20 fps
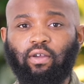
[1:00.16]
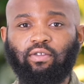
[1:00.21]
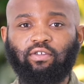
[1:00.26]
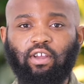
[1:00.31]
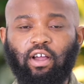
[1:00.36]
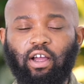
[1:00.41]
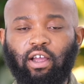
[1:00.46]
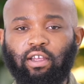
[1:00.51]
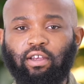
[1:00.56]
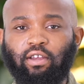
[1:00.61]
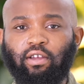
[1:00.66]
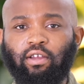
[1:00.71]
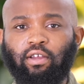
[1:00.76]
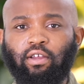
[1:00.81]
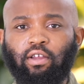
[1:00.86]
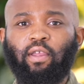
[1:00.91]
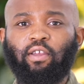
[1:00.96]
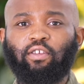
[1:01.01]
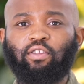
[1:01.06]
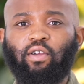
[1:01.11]
outside.
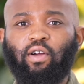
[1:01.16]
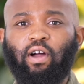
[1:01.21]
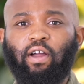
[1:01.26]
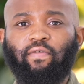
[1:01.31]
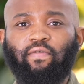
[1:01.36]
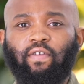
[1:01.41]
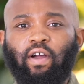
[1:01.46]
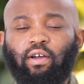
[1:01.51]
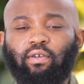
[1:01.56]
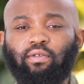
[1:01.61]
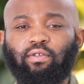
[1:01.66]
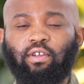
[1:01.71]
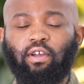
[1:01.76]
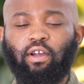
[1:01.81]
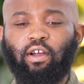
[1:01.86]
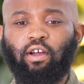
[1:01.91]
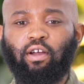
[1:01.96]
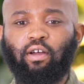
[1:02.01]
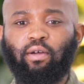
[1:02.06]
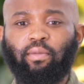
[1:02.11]
So I found
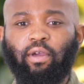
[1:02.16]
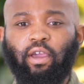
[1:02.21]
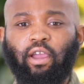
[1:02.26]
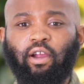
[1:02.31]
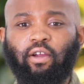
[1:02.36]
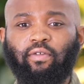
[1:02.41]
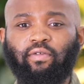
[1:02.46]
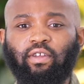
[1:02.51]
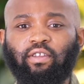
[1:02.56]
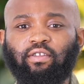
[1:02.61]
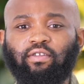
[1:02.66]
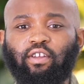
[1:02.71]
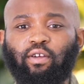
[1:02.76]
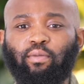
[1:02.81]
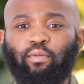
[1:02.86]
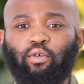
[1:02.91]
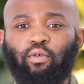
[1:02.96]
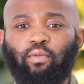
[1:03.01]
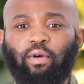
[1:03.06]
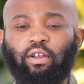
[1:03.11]
um, Hair of
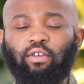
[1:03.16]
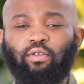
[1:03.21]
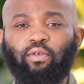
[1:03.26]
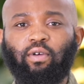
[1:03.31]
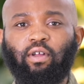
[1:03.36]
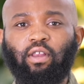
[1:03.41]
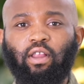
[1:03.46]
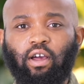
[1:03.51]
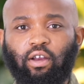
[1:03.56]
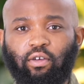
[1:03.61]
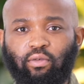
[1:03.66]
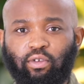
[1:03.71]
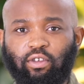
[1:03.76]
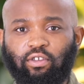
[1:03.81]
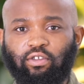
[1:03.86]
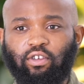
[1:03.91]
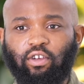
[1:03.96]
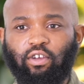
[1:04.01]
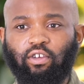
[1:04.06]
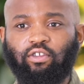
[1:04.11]
Istanbul by doing a lot of
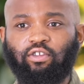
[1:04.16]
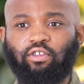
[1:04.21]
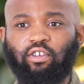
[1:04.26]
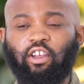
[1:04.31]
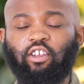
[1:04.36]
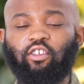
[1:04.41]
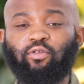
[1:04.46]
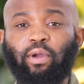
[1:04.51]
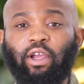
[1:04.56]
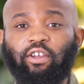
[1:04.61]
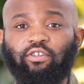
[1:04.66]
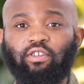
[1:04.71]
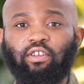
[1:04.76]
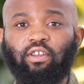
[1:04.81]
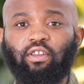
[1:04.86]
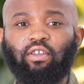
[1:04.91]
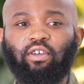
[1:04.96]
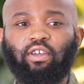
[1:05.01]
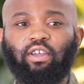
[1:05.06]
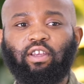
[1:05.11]
research,
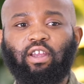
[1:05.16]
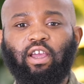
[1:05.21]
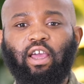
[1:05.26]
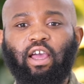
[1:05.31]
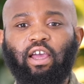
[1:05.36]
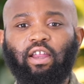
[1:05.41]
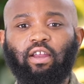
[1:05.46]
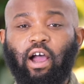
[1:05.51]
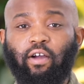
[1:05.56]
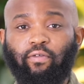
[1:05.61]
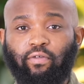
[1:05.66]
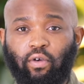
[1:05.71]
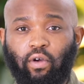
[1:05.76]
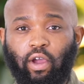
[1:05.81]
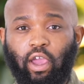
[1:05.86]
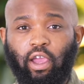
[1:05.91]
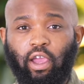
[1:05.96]
especially looking at Afro